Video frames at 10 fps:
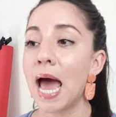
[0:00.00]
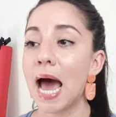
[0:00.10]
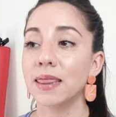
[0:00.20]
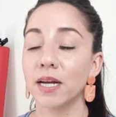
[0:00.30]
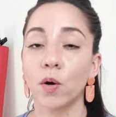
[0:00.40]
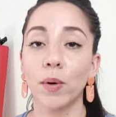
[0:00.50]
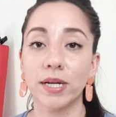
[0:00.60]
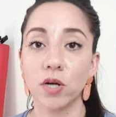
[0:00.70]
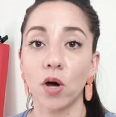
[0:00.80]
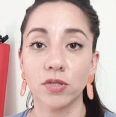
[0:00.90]
And they're going
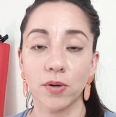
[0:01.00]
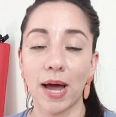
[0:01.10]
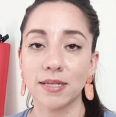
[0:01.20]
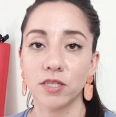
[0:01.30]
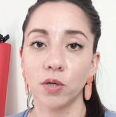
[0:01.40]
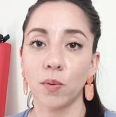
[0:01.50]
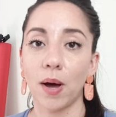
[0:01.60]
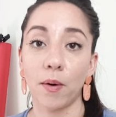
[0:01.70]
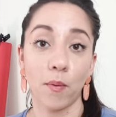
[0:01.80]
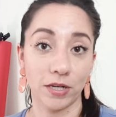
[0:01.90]
to also ask you
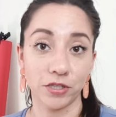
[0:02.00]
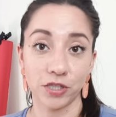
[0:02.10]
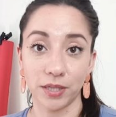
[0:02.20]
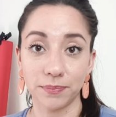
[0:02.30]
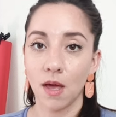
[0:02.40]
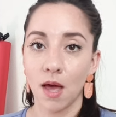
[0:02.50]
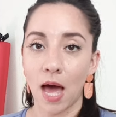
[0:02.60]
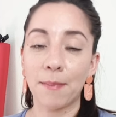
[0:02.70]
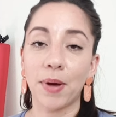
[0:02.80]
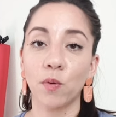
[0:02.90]
a question
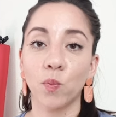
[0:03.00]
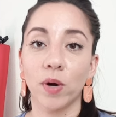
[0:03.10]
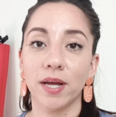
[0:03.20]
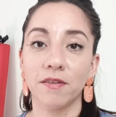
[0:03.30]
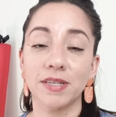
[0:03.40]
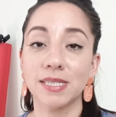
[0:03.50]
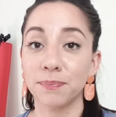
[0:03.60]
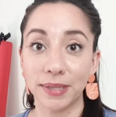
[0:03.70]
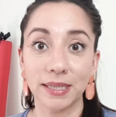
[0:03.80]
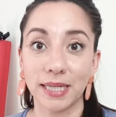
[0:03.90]
about what
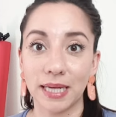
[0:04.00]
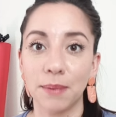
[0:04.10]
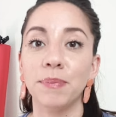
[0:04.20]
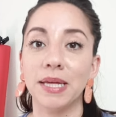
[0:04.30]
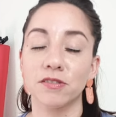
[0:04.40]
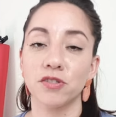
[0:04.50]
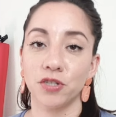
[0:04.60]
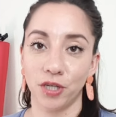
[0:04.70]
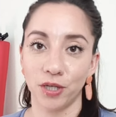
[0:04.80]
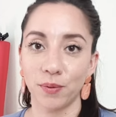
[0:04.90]
visibility means
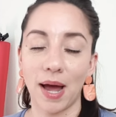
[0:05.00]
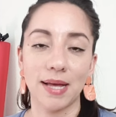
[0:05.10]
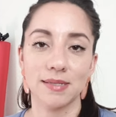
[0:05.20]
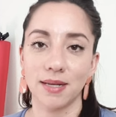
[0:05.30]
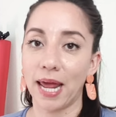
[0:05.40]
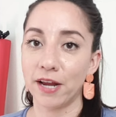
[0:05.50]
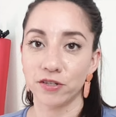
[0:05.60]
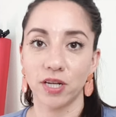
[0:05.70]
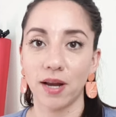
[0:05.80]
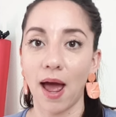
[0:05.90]
to you as an
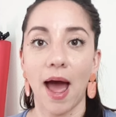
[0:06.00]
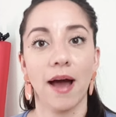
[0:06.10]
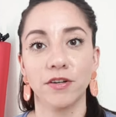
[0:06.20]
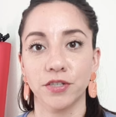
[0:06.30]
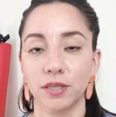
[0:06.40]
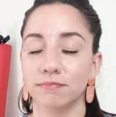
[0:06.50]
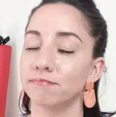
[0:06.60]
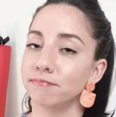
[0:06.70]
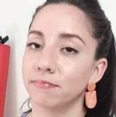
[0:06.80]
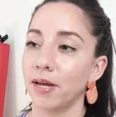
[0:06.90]
Asian actor.
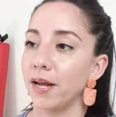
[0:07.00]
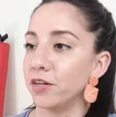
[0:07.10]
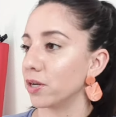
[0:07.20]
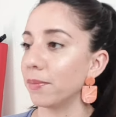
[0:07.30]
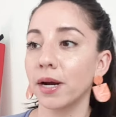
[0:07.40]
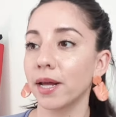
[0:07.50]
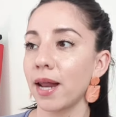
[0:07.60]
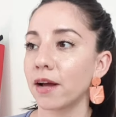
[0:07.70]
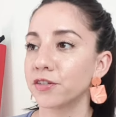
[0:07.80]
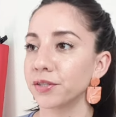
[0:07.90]
Asian American
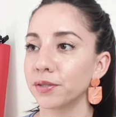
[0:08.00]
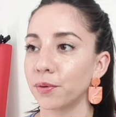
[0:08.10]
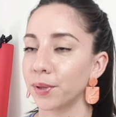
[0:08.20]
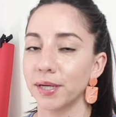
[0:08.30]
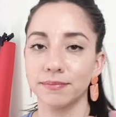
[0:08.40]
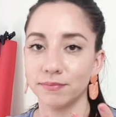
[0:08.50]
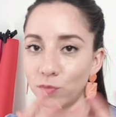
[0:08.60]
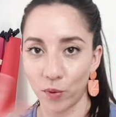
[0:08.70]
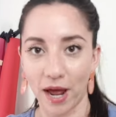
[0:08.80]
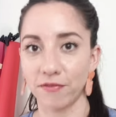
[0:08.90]
actor or
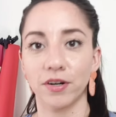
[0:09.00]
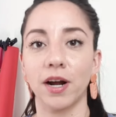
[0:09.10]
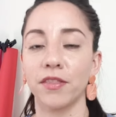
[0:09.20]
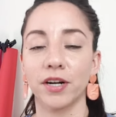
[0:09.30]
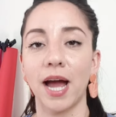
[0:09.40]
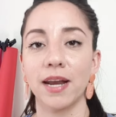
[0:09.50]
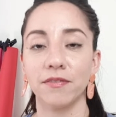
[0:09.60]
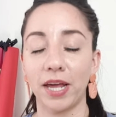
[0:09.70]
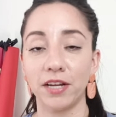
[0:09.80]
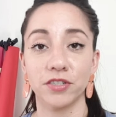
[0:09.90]
whatever other kind
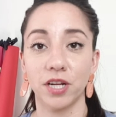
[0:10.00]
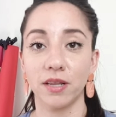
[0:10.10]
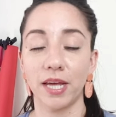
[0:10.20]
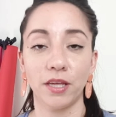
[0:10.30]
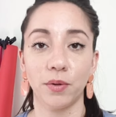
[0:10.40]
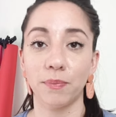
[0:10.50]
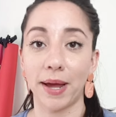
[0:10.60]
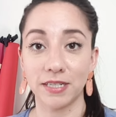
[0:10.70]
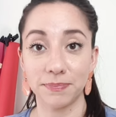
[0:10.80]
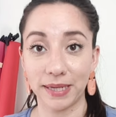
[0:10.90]
of Asian that you
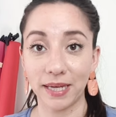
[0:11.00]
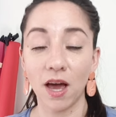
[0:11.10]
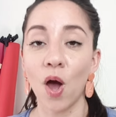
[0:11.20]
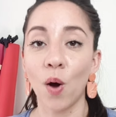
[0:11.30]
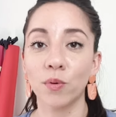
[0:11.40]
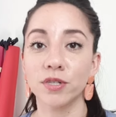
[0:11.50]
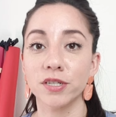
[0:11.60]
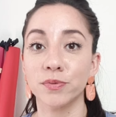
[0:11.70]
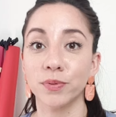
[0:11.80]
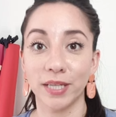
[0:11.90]
might be, which
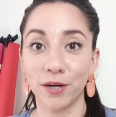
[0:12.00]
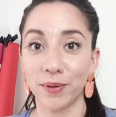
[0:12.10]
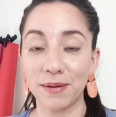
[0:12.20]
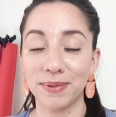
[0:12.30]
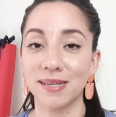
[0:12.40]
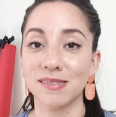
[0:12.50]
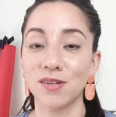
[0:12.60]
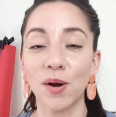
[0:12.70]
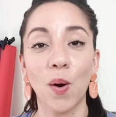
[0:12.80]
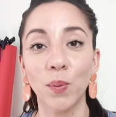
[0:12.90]
is really great because
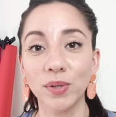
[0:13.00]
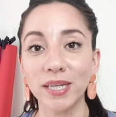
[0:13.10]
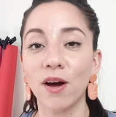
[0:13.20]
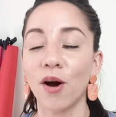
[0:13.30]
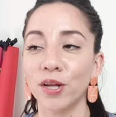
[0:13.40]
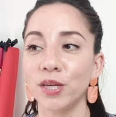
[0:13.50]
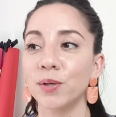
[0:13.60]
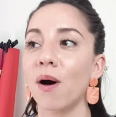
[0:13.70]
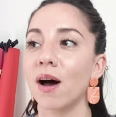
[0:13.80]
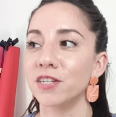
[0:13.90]
not only are
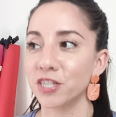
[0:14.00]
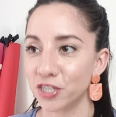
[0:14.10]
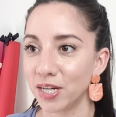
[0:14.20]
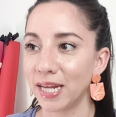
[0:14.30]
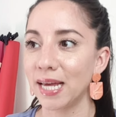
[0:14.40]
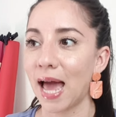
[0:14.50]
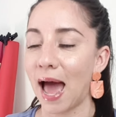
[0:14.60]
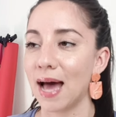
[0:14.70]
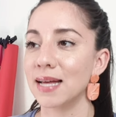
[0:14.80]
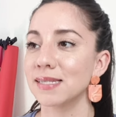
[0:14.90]
you auditioning
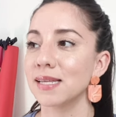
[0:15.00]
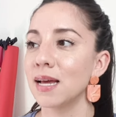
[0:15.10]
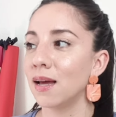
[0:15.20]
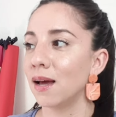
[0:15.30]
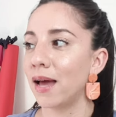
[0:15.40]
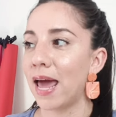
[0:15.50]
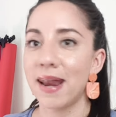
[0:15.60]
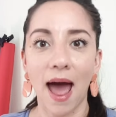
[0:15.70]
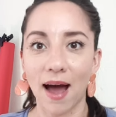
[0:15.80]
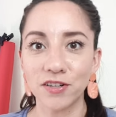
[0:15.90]
as an
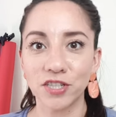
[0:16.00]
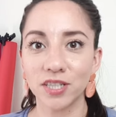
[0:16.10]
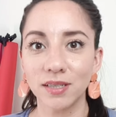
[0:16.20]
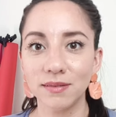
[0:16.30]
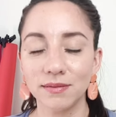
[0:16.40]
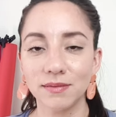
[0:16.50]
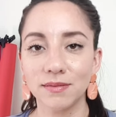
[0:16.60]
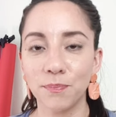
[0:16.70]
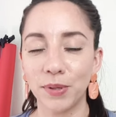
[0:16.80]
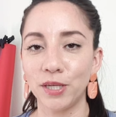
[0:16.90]
actor
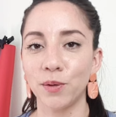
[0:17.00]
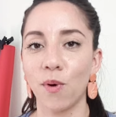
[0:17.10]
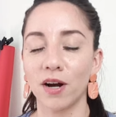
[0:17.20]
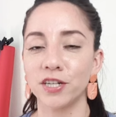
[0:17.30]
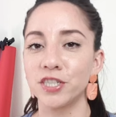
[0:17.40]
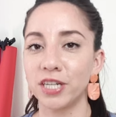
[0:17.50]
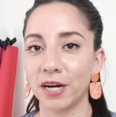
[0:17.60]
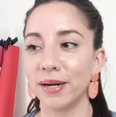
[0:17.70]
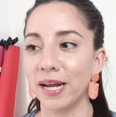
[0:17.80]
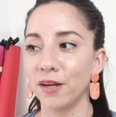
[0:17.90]
but you are
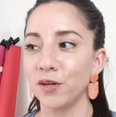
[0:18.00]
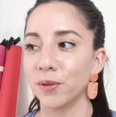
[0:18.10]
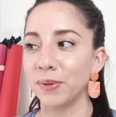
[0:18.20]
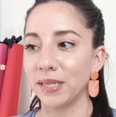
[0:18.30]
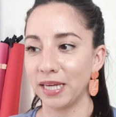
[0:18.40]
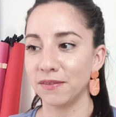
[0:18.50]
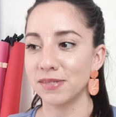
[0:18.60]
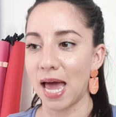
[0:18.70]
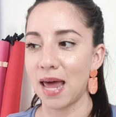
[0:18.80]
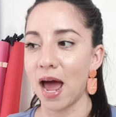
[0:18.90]
sharing your
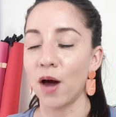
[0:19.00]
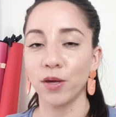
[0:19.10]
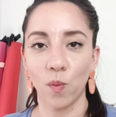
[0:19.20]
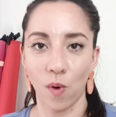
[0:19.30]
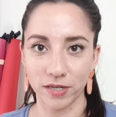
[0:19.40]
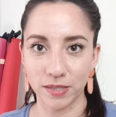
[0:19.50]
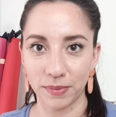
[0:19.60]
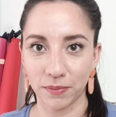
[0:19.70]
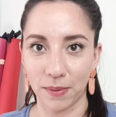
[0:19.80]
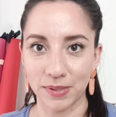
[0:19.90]
beliefs and how you want to
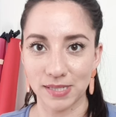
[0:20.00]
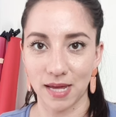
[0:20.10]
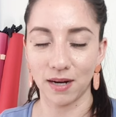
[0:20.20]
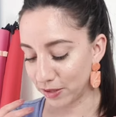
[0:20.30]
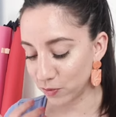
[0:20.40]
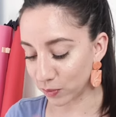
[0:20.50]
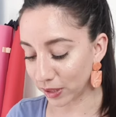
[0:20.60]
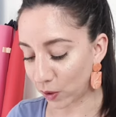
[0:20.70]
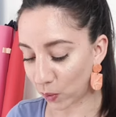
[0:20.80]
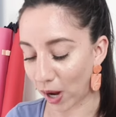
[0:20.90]
be represented. It's
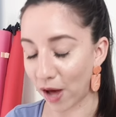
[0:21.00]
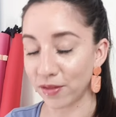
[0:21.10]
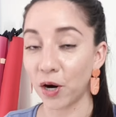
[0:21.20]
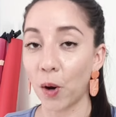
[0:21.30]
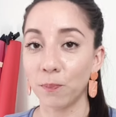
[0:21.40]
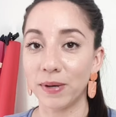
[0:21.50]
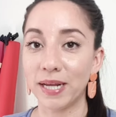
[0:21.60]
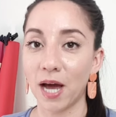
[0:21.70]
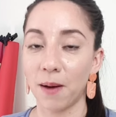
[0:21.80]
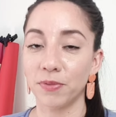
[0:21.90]
really cool how they're
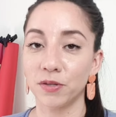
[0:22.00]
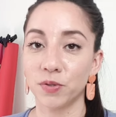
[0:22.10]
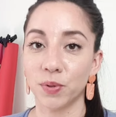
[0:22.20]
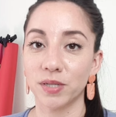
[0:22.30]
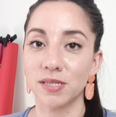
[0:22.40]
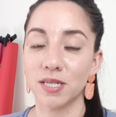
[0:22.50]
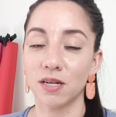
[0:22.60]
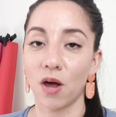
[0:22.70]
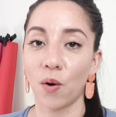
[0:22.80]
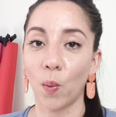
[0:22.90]
opening up the doors to
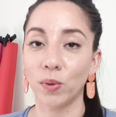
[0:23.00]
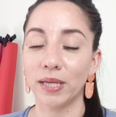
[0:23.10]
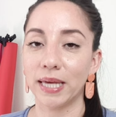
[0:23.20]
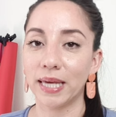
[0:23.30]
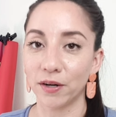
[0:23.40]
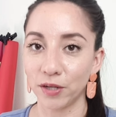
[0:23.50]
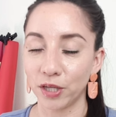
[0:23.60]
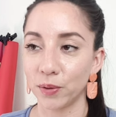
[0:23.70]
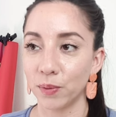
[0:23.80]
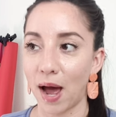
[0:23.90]
not only hear
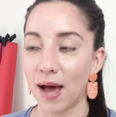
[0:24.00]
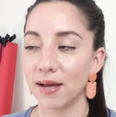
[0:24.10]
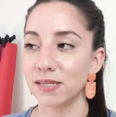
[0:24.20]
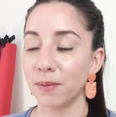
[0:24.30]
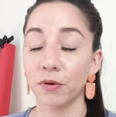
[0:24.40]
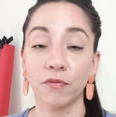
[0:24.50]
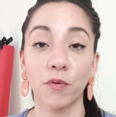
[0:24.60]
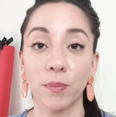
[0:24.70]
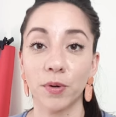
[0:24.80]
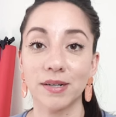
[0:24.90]
you as a
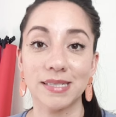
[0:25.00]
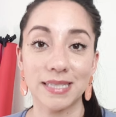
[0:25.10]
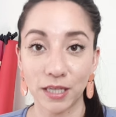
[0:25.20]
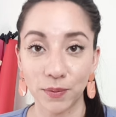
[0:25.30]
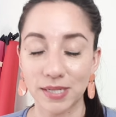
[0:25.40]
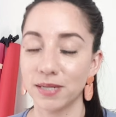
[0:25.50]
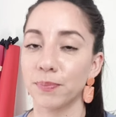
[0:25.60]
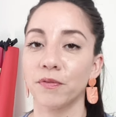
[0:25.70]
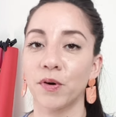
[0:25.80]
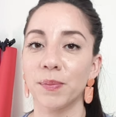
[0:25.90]
performer, see you as a
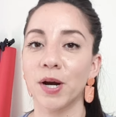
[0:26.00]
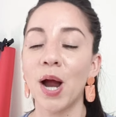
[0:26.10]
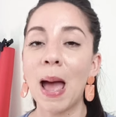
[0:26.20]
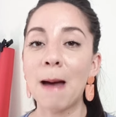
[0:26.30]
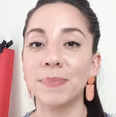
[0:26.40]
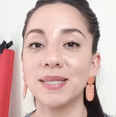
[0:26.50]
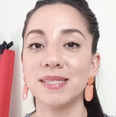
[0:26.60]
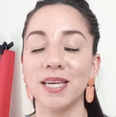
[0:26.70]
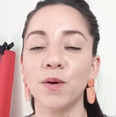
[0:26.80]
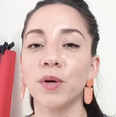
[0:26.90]
performer, but
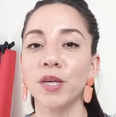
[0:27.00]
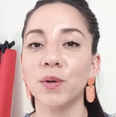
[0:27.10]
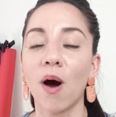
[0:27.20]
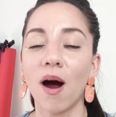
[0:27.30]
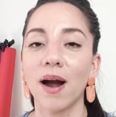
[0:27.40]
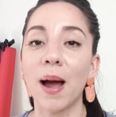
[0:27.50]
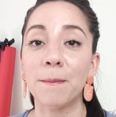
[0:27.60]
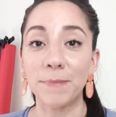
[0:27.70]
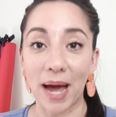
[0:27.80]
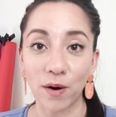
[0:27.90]
see what you are
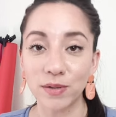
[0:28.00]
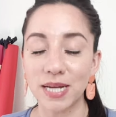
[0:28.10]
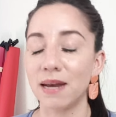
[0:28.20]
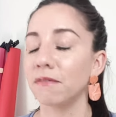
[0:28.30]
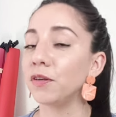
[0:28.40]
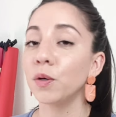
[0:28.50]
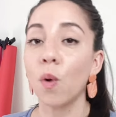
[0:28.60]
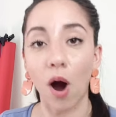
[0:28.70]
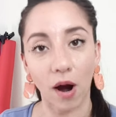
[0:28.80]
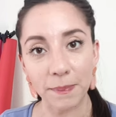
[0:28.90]
about. And if you
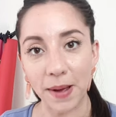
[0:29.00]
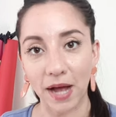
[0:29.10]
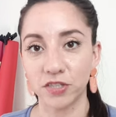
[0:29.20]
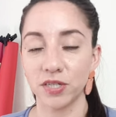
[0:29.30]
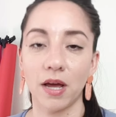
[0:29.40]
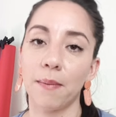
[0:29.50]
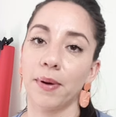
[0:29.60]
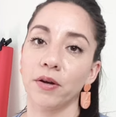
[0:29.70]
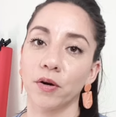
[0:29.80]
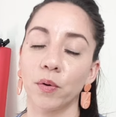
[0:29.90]
are passionate
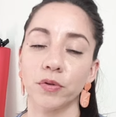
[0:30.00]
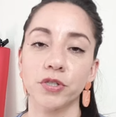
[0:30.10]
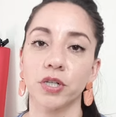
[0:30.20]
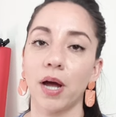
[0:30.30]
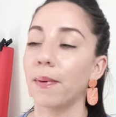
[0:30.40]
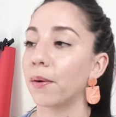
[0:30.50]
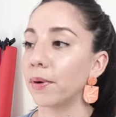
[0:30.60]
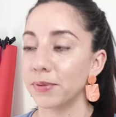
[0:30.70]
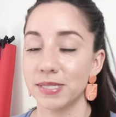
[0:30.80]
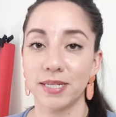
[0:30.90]
about your culture, about
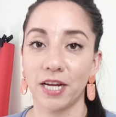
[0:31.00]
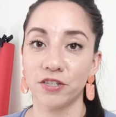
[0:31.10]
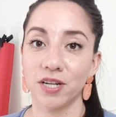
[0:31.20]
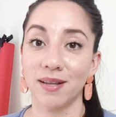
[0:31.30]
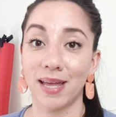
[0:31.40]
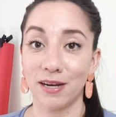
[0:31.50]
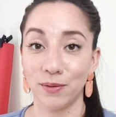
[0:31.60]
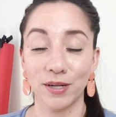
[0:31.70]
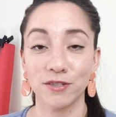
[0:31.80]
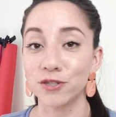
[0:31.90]
representation, then you
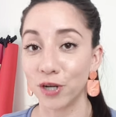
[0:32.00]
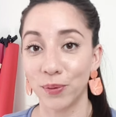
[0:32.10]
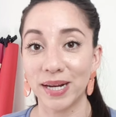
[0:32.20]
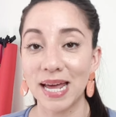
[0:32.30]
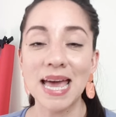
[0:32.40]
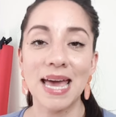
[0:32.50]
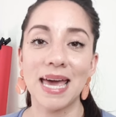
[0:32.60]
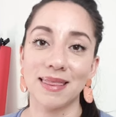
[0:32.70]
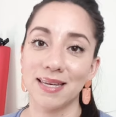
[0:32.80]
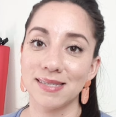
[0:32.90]
can show it
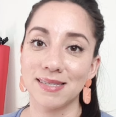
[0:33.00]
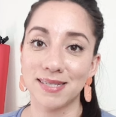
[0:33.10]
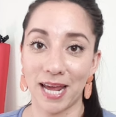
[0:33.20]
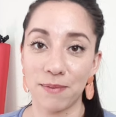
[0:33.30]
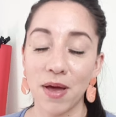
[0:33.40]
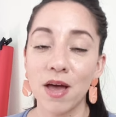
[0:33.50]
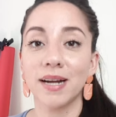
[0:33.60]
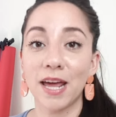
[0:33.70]
in this tape.